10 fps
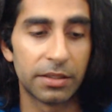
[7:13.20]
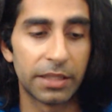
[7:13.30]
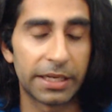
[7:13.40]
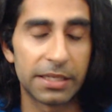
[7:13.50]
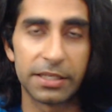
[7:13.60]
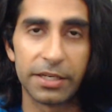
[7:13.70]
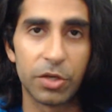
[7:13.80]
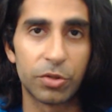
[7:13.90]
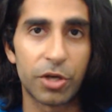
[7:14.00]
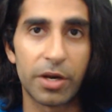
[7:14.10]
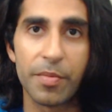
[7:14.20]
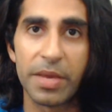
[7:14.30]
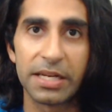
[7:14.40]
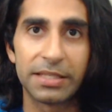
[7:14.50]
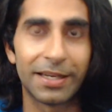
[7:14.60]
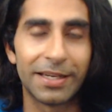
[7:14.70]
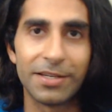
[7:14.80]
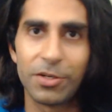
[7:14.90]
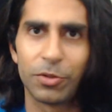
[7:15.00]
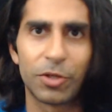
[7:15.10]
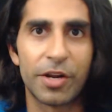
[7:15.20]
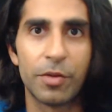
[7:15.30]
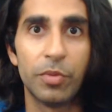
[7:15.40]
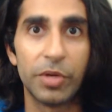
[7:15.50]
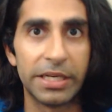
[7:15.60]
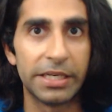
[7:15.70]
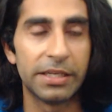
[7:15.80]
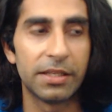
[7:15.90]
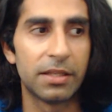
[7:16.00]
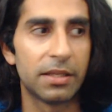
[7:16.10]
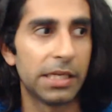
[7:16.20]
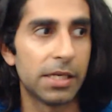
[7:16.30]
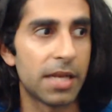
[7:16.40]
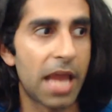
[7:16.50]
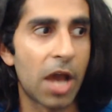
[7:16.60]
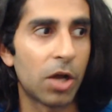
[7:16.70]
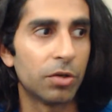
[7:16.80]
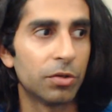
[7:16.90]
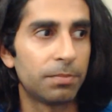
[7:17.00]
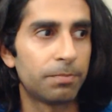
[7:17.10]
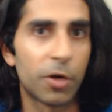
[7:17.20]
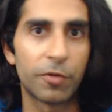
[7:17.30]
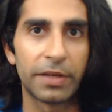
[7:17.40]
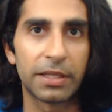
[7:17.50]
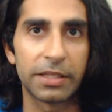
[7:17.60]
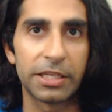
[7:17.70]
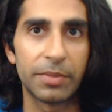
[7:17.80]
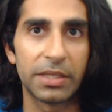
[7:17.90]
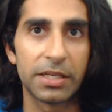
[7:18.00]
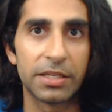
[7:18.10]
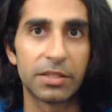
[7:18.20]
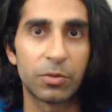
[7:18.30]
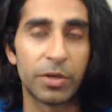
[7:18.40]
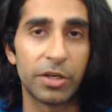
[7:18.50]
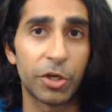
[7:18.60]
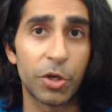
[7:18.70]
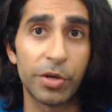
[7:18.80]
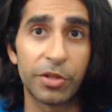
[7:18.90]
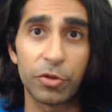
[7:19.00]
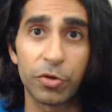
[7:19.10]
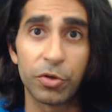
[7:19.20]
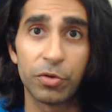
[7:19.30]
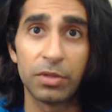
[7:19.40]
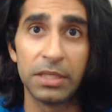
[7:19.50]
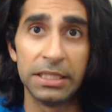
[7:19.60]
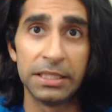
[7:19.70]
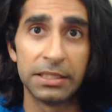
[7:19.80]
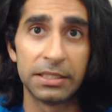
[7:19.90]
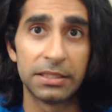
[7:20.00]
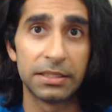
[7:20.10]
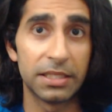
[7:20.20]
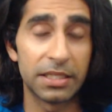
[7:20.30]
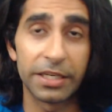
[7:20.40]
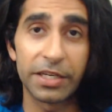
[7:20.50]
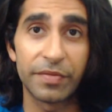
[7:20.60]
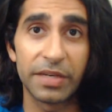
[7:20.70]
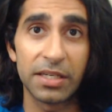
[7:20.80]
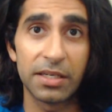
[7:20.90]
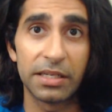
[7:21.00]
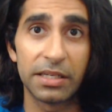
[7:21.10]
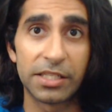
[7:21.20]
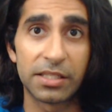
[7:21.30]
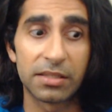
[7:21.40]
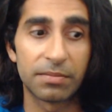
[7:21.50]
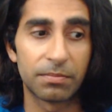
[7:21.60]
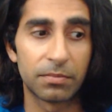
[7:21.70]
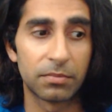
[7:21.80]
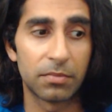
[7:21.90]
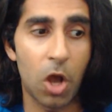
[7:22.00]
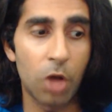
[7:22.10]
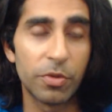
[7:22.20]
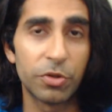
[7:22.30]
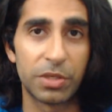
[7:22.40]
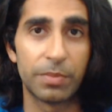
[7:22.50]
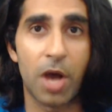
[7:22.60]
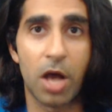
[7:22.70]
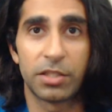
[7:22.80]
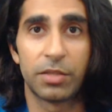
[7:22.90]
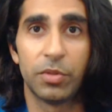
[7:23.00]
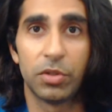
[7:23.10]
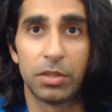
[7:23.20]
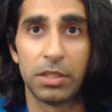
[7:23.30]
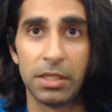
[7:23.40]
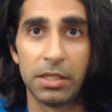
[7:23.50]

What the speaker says: Like I said, don't try to meditate, don't try to breathe in and out perfectly, because when you're going through the thick of it, it's almost impossible